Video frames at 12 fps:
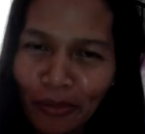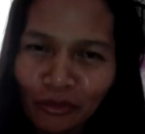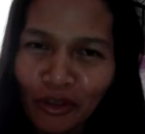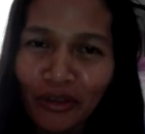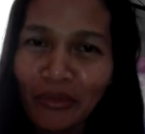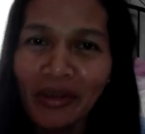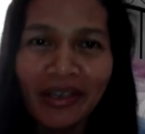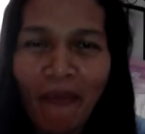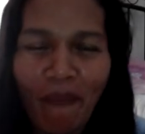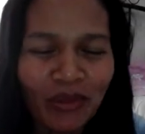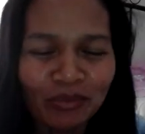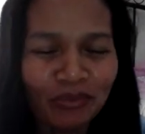Maramig.
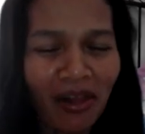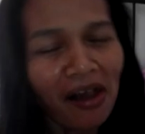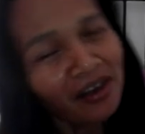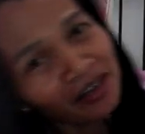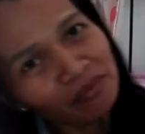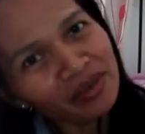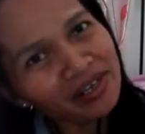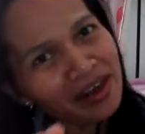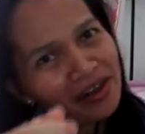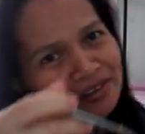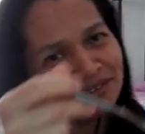I began.